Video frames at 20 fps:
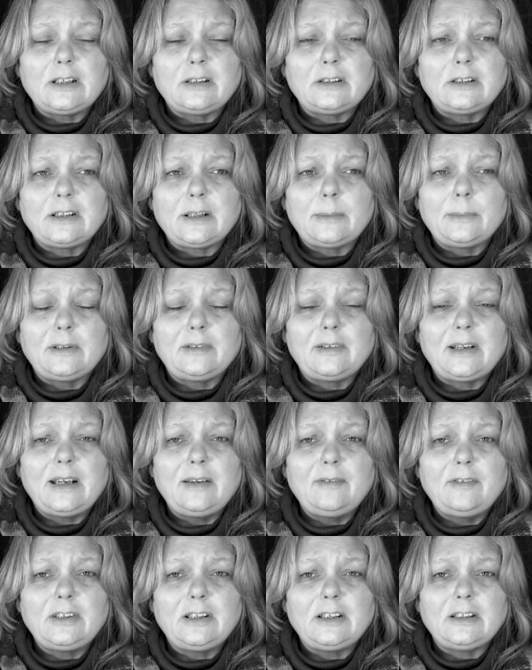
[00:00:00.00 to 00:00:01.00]
and some of the
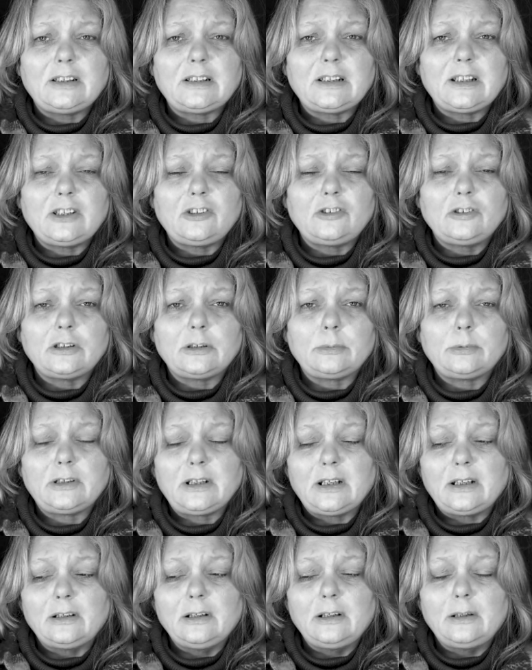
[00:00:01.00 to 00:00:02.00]
evidence sessions,
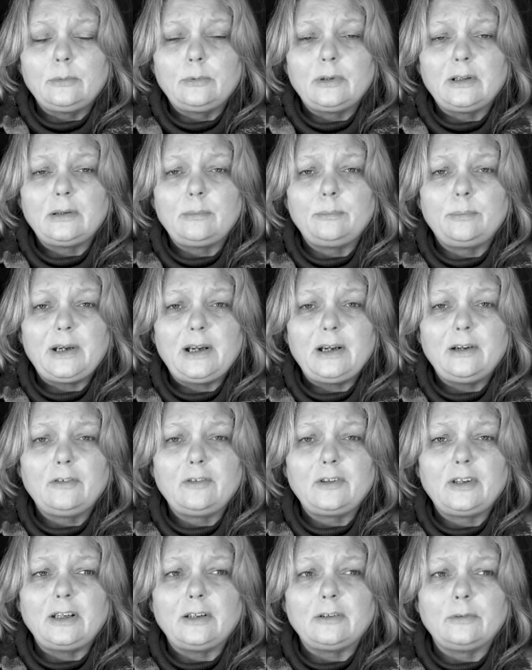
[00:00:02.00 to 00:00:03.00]
particularly the one in
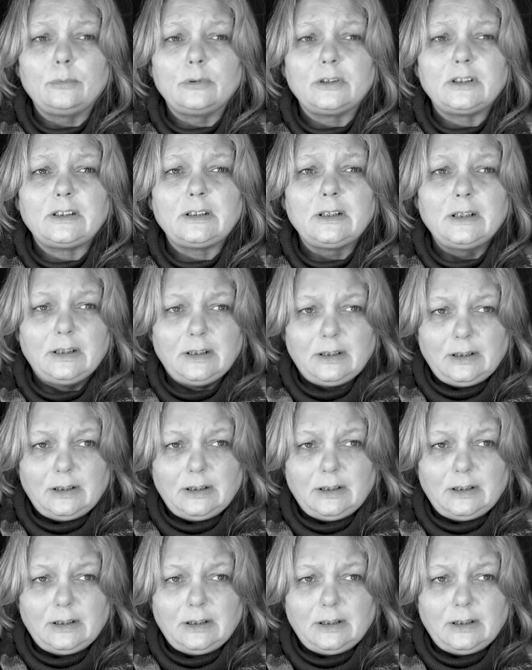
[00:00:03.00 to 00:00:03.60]
Perth here, was